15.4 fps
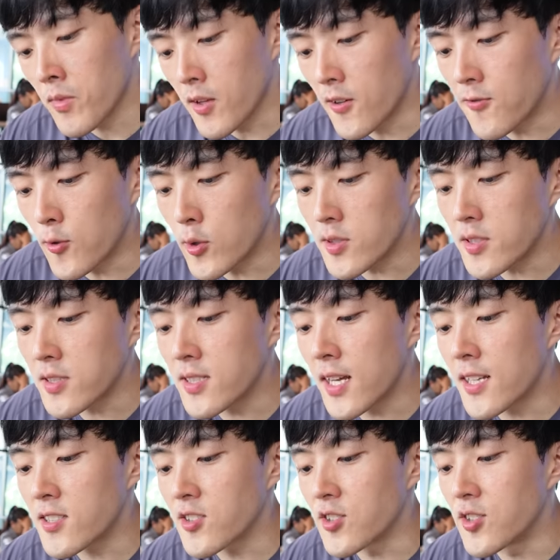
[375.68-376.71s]
Of course it's
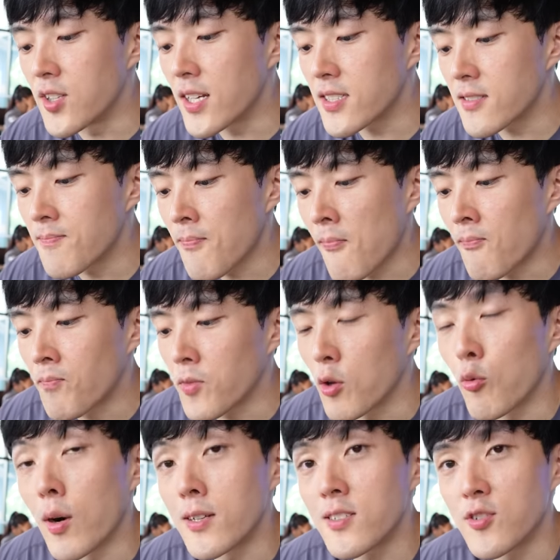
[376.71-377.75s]
not as good as
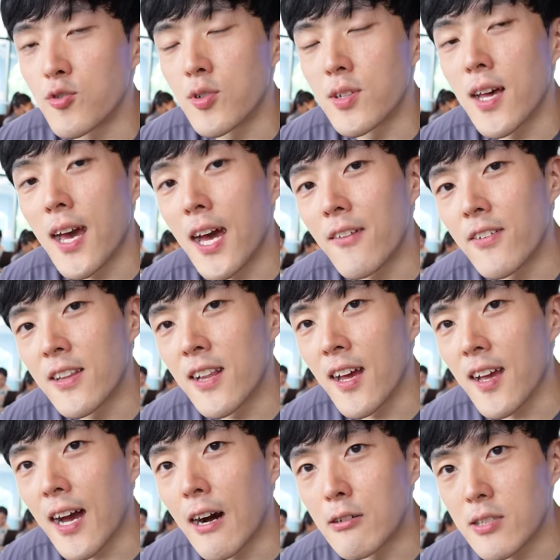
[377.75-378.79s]
the ones you would have in
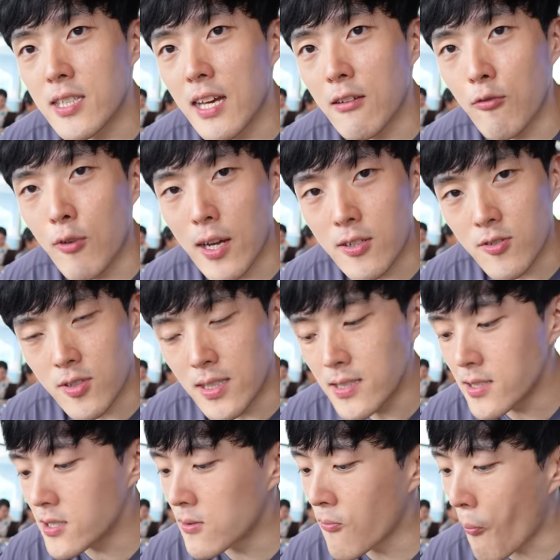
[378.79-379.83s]
like outside
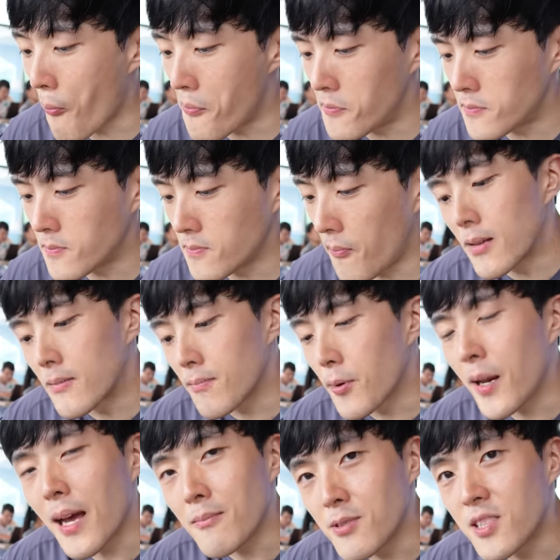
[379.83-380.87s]
restaurants,
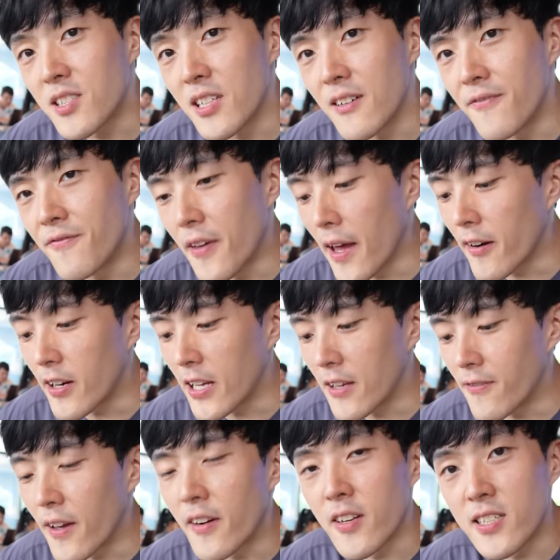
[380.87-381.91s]
but I'm still very,
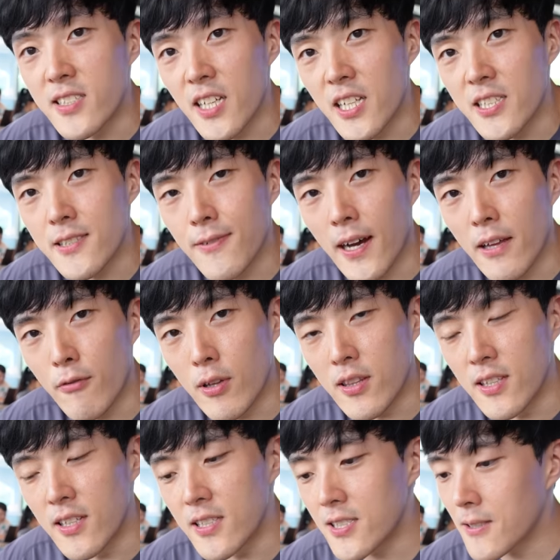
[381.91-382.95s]
very satisfied
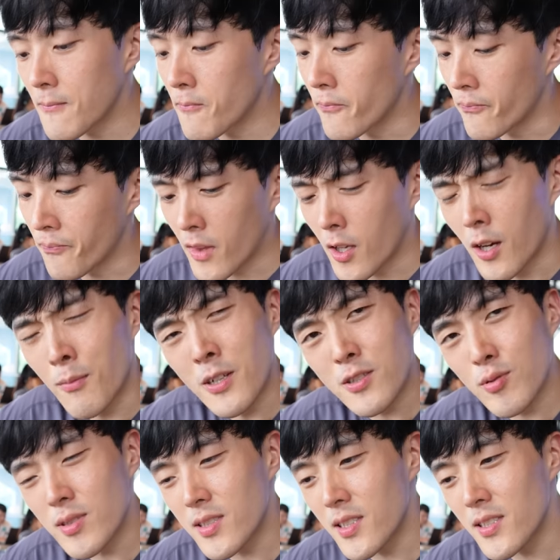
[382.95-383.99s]
with this. How
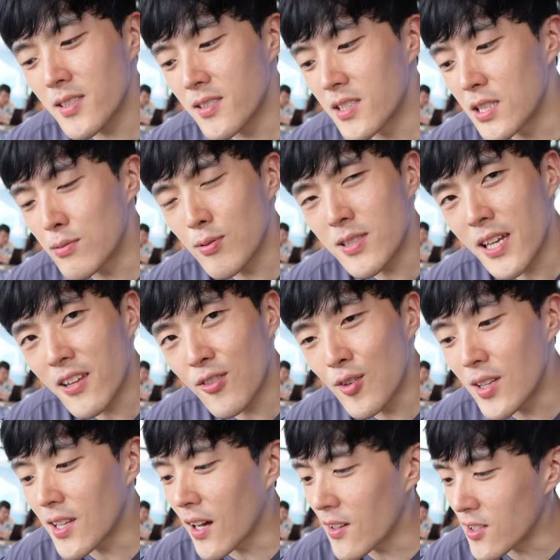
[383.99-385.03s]
much was this? This was like
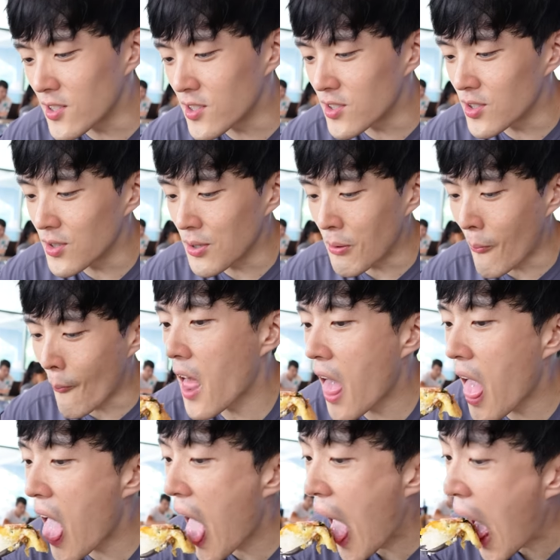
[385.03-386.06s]
$3 too.
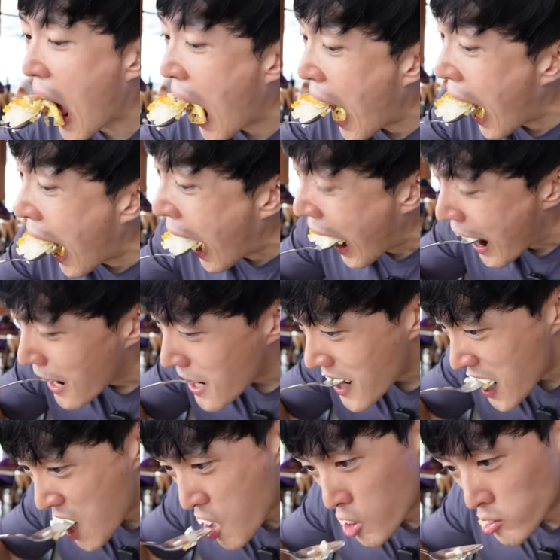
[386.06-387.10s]
So I would say this is
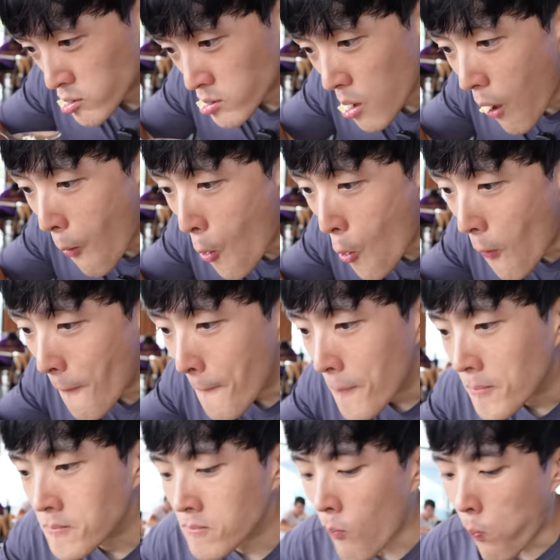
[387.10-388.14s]
definitely
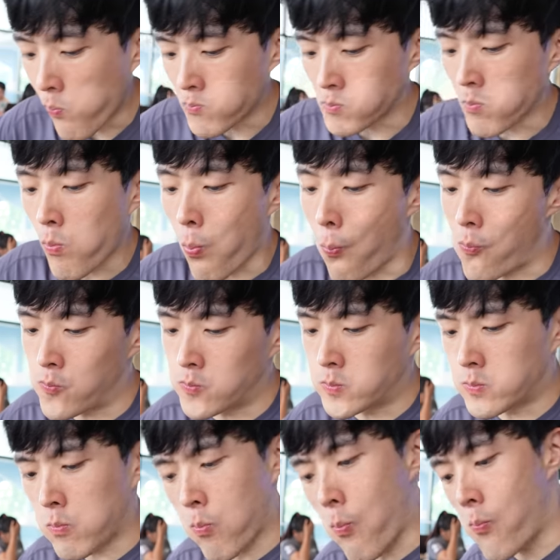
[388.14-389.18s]
far better than one of those
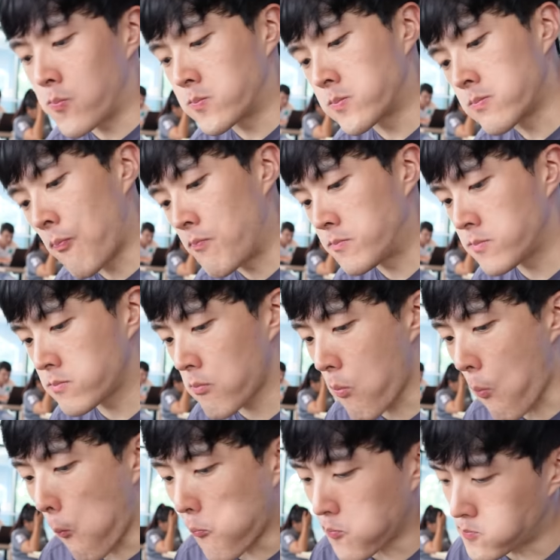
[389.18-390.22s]
packaged food,
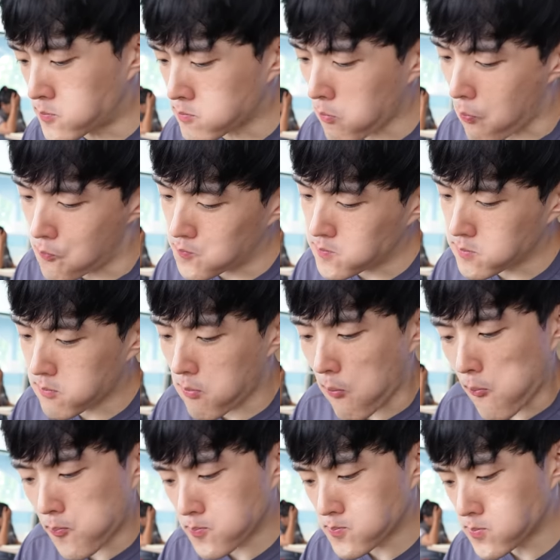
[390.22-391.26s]
but I can tell that it
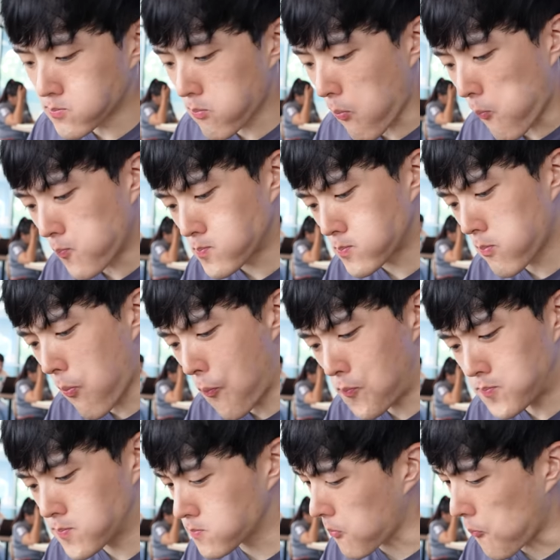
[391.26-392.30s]
was kinda pre-made,
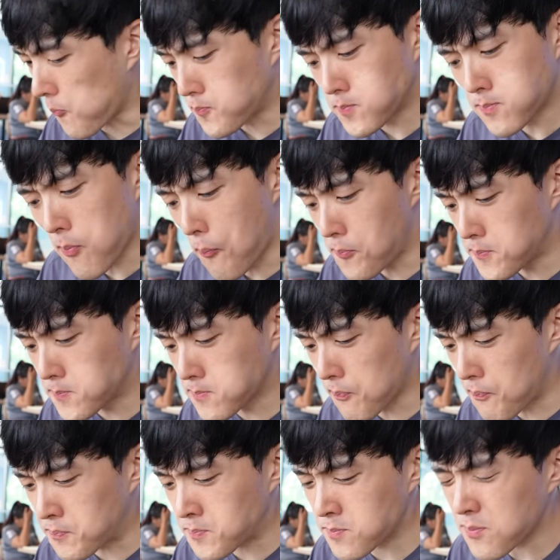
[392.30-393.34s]
so it wasn't like
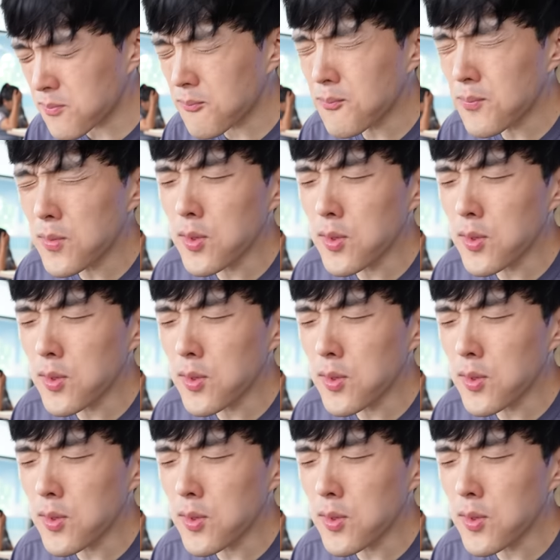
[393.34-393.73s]
restaurant food.